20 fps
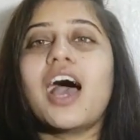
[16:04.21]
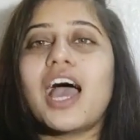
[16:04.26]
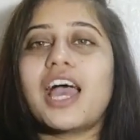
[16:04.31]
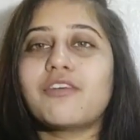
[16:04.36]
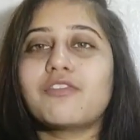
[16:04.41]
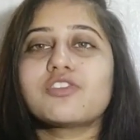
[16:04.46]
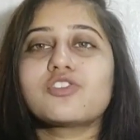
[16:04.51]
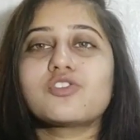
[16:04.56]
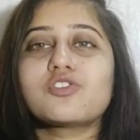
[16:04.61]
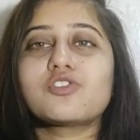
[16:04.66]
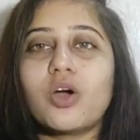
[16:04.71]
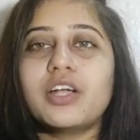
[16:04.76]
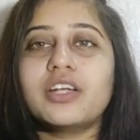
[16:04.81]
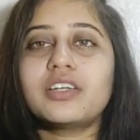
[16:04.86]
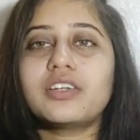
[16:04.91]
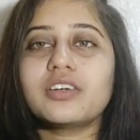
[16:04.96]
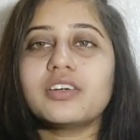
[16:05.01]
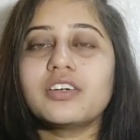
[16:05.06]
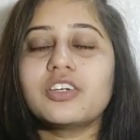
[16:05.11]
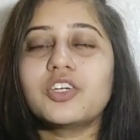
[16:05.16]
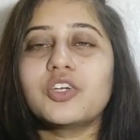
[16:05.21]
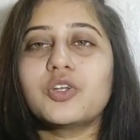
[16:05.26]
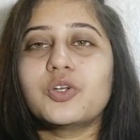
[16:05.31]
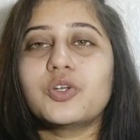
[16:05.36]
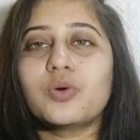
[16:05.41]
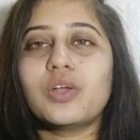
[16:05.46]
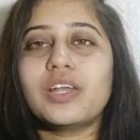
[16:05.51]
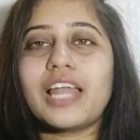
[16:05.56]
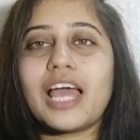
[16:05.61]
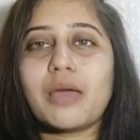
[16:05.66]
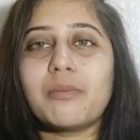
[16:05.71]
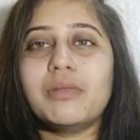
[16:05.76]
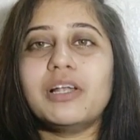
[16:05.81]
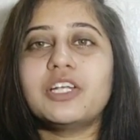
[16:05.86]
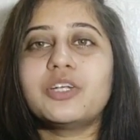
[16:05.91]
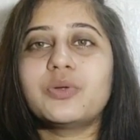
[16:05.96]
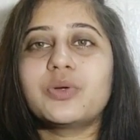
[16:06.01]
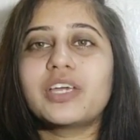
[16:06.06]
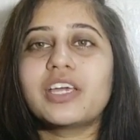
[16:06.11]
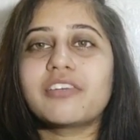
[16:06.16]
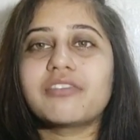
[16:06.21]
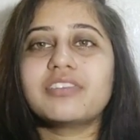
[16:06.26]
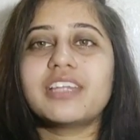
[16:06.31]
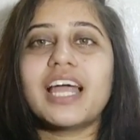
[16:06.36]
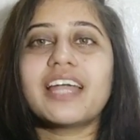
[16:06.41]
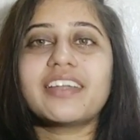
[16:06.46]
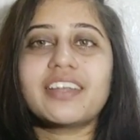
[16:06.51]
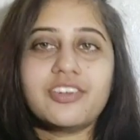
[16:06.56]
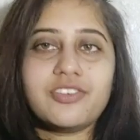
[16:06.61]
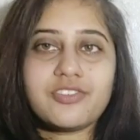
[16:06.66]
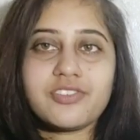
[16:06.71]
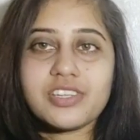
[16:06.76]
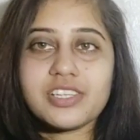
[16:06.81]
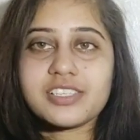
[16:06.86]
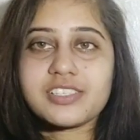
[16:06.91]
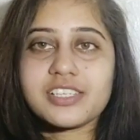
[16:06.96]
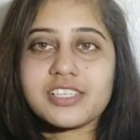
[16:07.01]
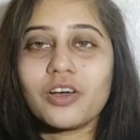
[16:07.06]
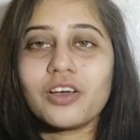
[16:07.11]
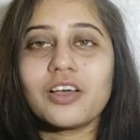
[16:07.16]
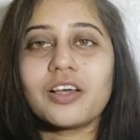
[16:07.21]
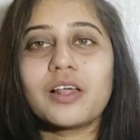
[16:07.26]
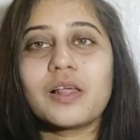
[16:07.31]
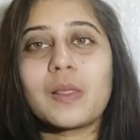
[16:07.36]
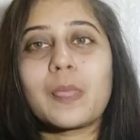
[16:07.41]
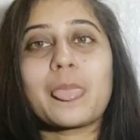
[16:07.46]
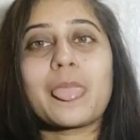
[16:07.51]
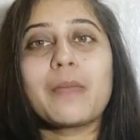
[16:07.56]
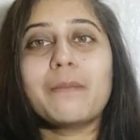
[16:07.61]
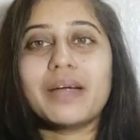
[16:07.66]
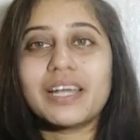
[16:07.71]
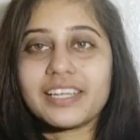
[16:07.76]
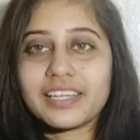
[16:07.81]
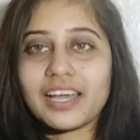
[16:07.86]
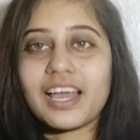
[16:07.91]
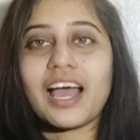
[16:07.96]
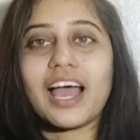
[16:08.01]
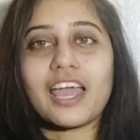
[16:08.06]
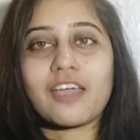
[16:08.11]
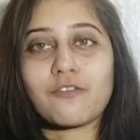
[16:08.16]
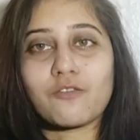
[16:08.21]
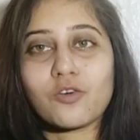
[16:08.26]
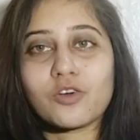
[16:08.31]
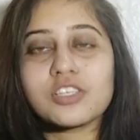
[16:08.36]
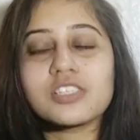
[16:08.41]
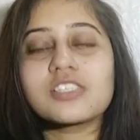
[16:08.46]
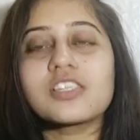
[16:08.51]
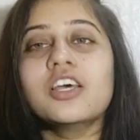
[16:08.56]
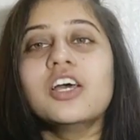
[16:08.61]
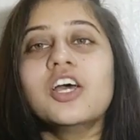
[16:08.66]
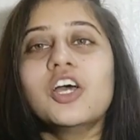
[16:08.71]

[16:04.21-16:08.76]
I was not liable to give that entrance. But I was